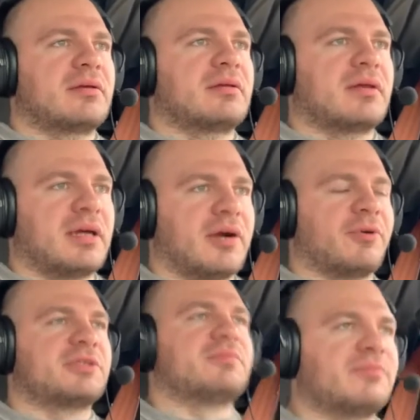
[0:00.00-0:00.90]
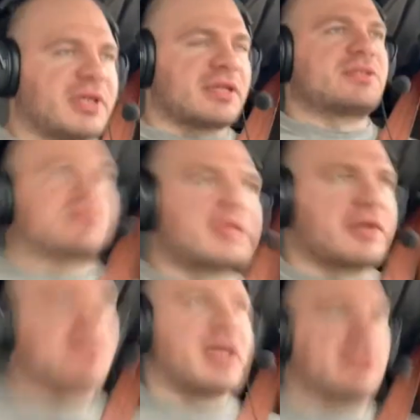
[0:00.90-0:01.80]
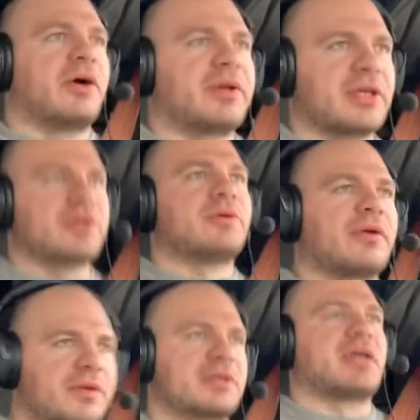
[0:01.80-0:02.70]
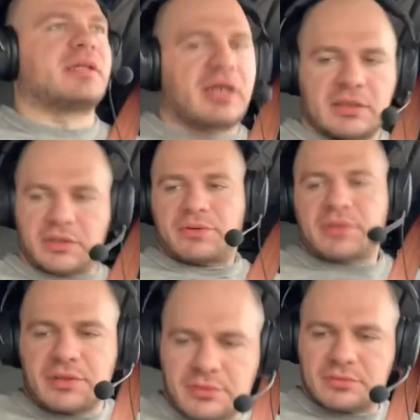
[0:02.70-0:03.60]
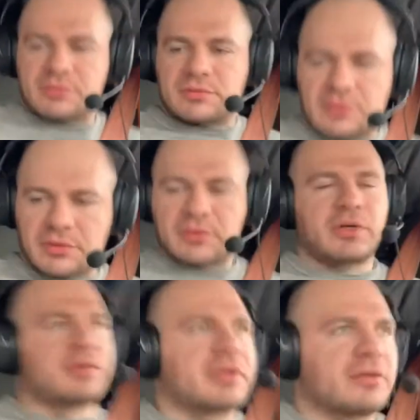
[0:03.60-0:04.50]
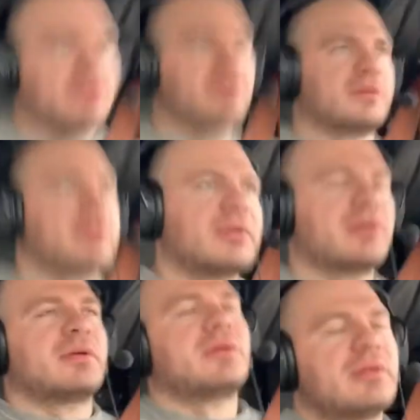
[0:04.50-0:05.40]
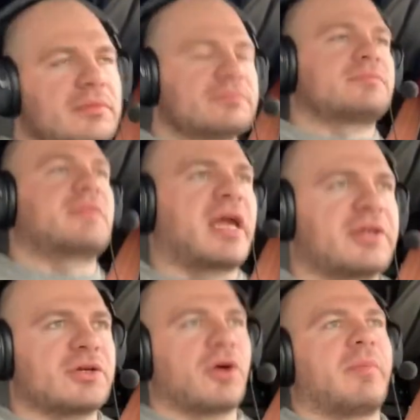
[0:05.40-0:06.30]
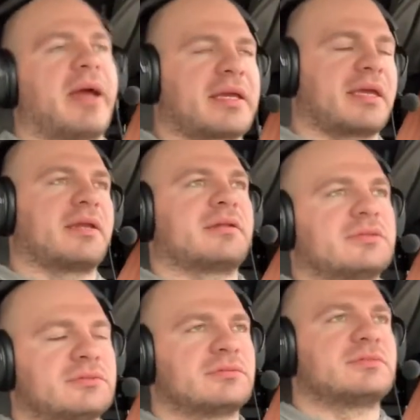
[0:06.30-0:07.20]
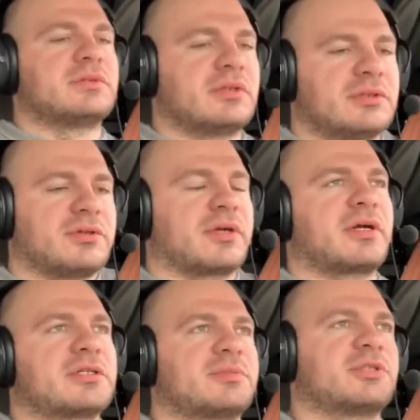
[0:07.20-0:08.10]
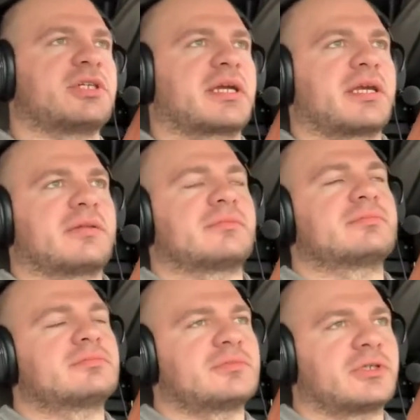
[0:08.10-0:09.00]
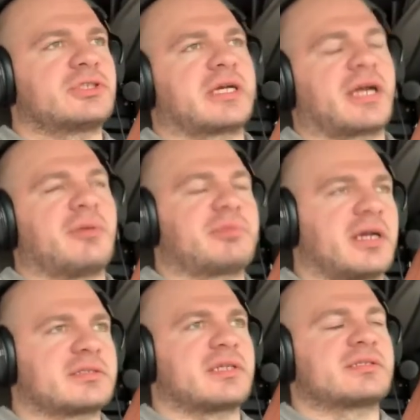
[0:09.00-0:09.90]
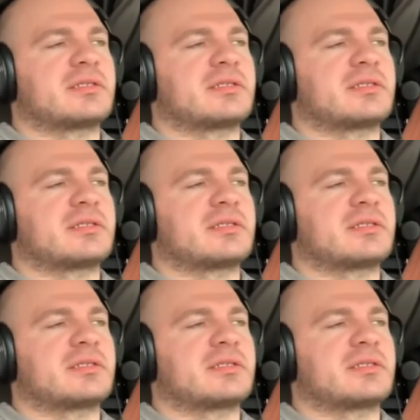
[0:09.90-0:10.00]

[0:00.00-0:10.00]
which means is they're done loading you or they're done unloading you or loading you. And you go back in and do the customer check-in or check-out process.